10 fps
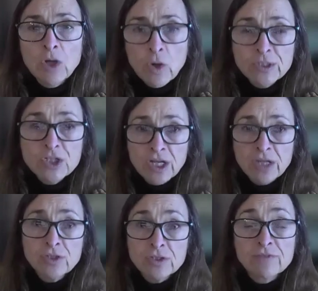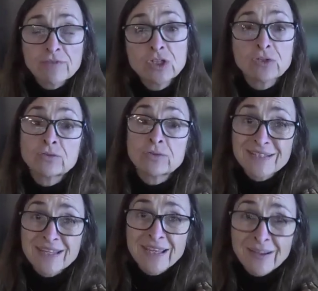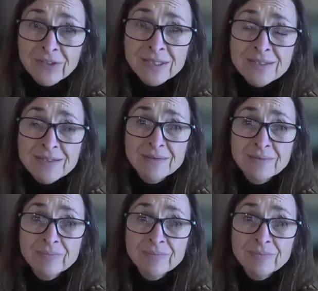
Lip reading: homeless shelters of children is infants,